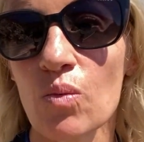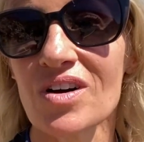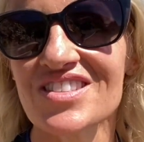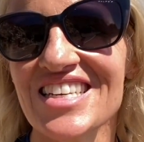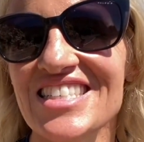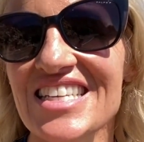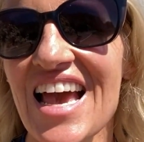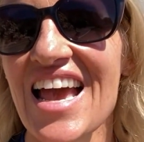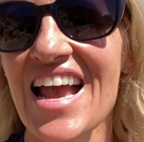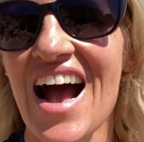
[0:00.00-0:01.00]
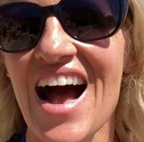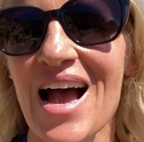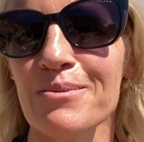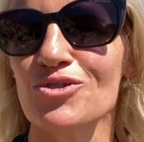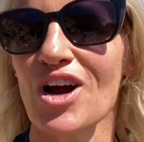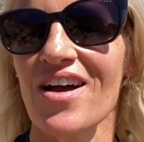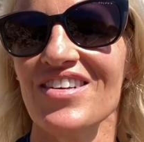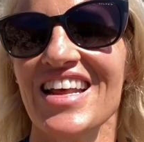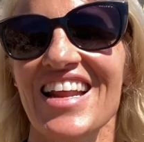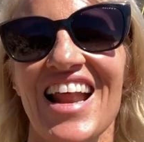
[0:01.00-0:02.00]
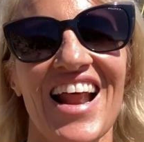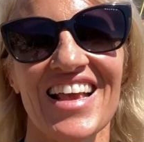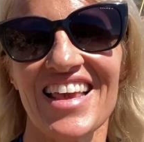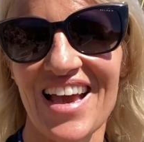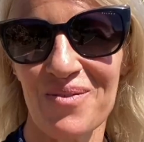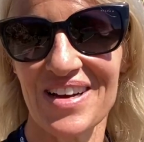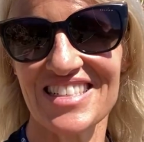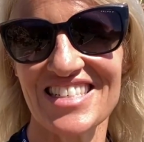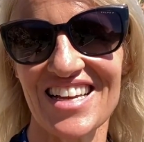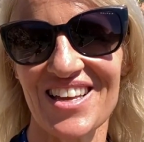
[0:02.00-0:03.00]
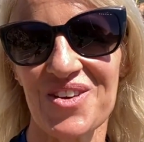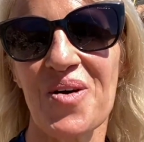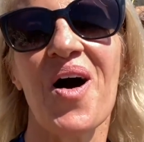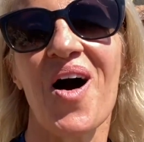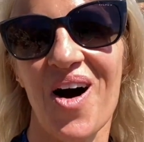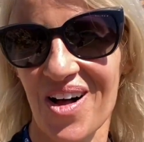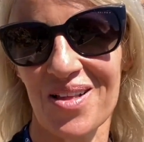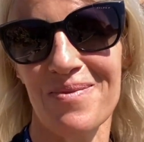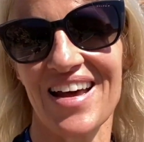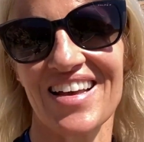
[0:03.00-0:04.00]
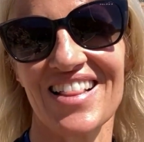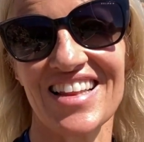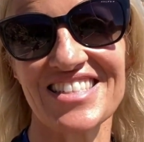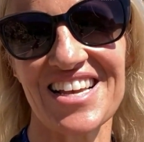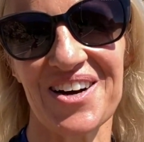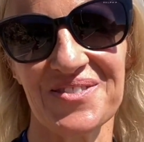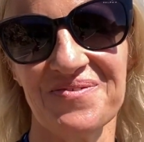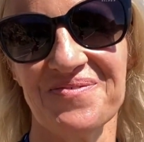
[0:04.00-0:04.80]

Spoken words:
Well, today I'm driving it and I can't wait to tell you all about it. Let's go.